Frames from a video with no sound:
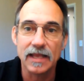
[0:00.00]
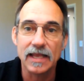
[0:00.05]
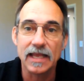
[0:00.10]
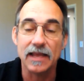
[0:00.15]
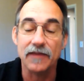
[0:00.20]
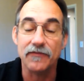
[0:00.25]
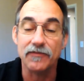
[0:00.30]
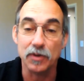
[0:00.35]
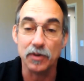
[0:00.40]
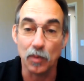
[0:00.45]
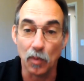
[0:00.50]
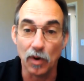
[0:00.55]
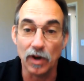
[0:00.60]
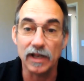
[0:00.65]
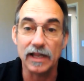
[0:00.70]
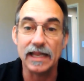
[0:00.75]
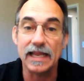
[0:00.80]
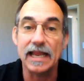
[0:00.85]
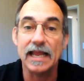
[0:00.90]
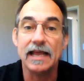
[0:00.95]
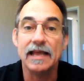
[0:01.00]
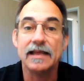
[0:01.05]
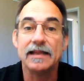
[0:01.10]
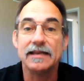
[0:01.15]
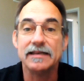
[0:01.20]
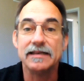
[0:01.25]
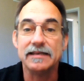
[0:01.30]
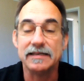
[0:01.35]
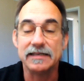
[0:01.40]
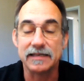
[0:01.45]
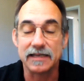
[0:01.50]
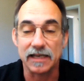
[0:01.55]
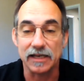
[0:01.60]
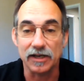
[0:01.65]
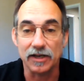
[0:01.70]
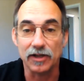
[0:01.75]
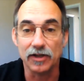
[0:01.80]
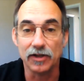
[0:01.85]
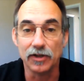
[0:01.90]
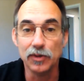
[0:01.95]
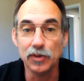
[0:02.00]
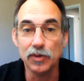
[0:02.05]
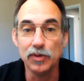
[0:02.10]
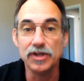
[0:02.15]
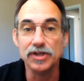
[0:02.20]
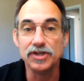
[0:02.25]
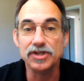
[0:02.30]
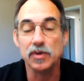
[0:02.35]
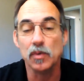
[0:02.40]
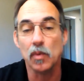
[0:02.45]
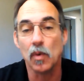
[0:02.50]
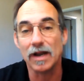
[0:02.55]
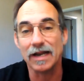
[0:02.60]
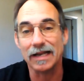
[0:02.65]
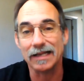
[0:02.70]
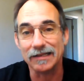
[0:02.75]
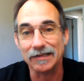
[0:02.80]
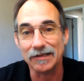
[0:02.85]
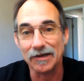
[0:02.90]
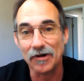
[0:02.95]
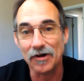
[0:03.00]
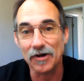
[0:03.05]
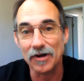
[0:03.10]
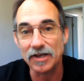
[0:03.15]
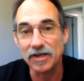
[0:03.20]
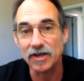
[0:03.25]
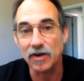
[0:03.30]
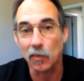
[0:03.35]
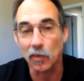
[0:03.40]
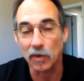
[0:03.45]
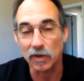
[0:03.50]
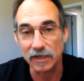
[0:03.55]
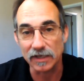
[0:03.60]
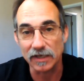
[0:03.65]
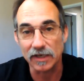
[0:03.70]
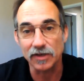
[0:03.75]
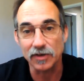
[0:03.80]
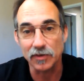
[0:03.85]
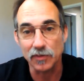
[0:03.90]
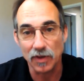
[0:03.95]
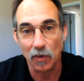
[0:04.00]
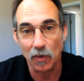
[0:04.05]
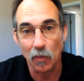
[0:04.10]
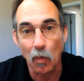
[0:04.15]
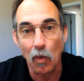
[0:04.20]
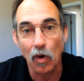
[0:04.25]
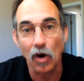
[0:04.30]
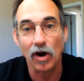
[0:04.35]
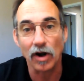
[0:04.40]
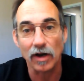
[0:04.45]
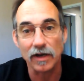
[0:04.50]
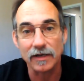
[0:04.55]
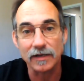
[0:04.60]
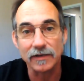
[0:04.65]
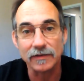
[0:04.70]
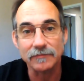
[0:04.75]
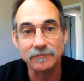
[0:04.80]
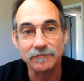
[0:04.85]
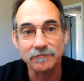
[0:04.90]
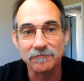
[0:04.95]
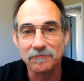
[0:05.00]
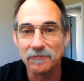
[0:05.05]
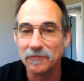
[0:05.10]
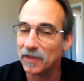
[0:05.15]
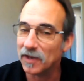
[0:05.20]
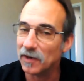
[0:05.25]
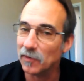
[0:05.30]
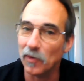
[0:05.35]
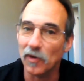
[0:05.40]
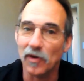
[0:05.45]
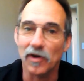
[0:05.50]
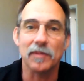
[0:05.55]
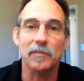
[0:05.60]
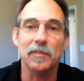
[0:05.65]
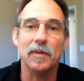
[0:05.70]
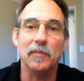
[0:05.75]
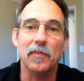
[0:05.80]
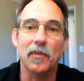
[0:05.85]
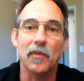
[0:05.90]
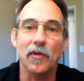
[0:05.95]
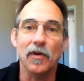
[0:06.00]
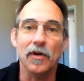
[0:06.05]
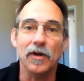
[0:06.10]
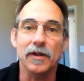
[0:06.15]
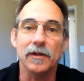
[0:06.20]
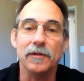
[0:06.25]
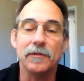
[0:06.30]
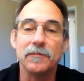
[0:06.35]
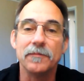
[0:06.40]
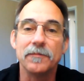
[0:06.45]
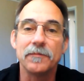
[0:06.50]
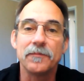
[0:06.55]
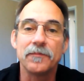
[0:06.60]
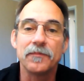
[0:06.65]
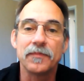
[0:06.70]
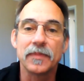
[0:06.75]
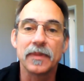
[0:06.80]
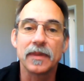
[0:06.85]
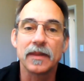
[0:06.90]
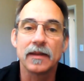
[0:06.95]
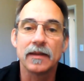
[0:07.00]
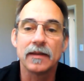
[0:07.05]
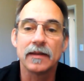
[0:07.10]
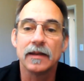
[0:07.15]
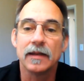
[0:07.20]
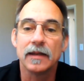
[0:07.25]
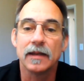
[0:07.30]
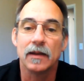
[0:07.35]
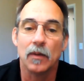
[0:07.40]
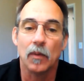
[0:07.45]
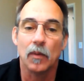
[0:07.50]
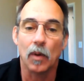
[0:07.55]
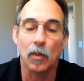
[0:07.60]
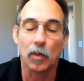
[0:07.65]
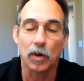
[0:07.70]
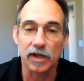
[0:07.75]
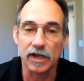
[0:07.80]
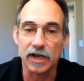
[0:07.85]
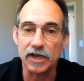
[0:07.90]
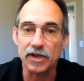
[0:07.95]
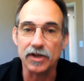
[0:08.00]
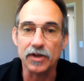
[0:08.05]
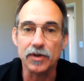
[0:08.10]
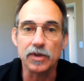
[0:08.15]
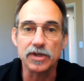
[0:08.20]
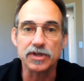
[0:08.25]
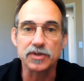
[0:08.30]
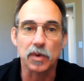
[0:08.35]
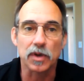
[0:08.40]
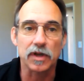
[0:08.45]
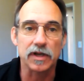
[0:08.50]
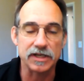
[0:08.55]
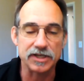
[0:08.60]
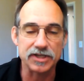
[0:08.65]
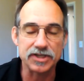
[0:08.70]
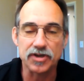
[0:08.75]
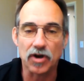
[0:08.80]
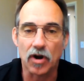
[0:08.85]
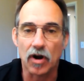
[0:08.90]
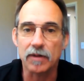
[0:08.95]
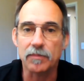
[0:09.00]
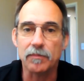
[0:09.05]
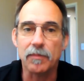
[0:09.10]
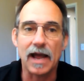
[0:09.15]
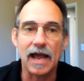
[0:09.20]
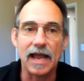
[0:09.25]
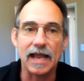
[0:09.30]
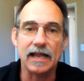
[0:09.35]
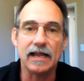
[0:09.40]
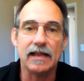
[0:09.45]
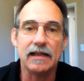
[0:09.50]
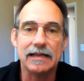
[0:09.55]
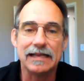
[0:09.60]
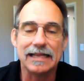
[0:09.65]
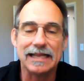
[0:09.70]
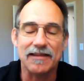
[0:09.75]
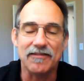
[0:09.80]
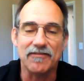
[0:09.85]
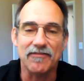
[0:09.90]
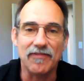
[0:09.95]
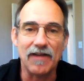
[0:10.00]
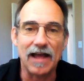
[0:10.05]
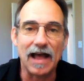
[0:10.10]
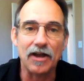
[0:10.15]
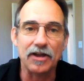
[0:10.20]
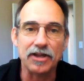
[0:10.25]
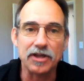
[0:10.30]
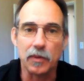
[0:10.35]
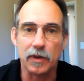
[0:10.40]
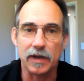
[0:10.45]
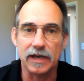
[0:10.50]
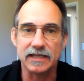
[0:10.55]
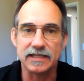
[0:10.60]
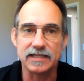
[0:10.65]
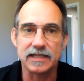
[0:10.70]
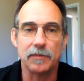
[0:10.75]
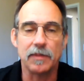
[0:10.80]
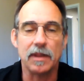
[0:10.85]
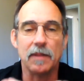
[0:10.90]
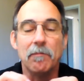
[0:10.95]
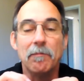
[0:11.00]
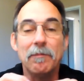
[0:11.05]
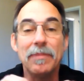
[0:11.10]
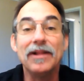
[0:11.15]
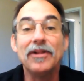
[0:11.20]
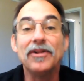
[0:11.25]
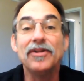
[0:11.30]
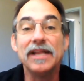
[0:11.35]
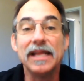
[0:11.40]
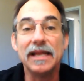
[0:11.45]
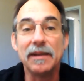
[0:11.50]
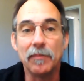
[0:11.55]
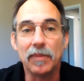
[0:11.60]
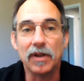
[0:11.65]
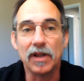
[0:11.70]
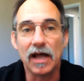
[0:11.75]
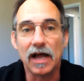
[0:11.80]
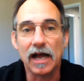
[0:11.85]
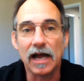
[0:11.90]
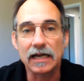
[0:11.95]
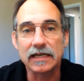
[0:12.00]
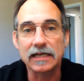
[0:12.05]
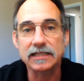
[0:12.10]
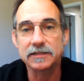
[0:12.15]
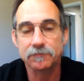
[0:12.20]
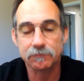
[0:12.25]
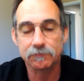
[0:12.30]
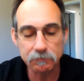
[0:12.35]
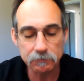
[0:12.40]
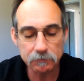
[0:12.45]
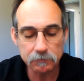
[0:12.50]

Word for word: If you really conclude that you want to learn and you're willing to do work, then welcome aboard. What we're going to do is we're going to start by evaluating some of the building blocks